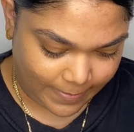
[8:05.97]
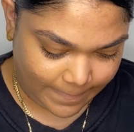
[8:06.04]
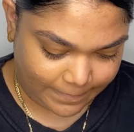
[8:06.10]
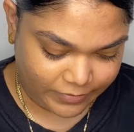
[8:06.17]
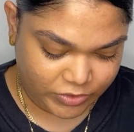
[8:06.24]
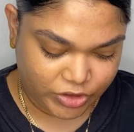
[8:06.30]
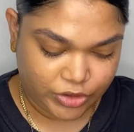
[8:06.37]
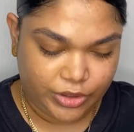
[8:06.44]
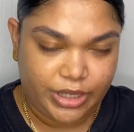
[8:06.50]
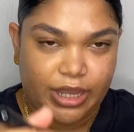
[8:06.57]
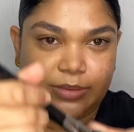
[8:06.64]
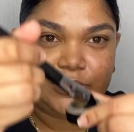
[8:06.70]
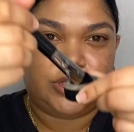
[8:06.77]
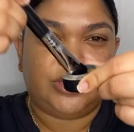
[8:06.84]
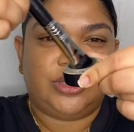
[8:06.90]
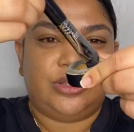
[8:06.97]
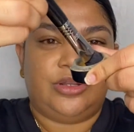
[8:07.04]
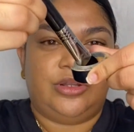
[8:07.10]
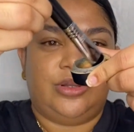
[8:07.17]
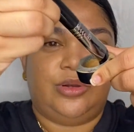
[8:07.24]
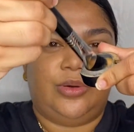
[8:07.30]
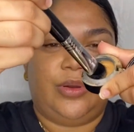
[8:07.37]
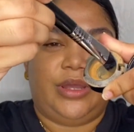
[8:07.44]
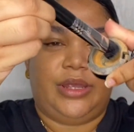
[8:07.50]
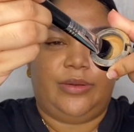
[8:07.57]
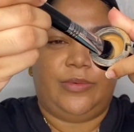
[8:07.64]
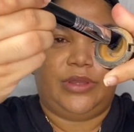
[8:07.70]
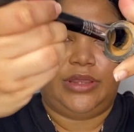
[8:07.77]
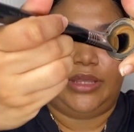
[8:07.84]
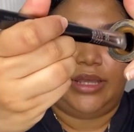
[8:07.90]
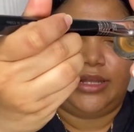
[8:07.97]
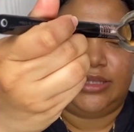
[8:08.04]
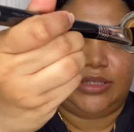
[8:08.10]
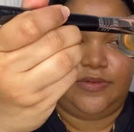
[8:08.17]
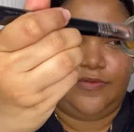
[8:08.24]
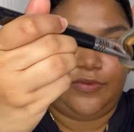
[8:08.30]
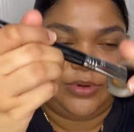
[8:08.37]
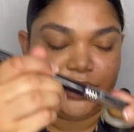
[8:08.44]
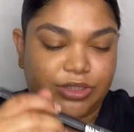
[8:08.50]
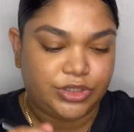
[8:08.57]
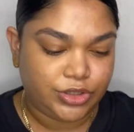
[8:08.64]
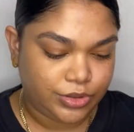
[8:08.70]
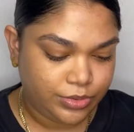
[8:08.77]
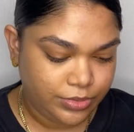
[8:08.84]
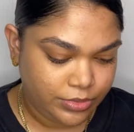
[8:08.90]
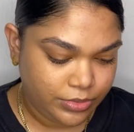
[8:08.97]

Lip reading: So yeah, I'm just gonna go in with the NC42.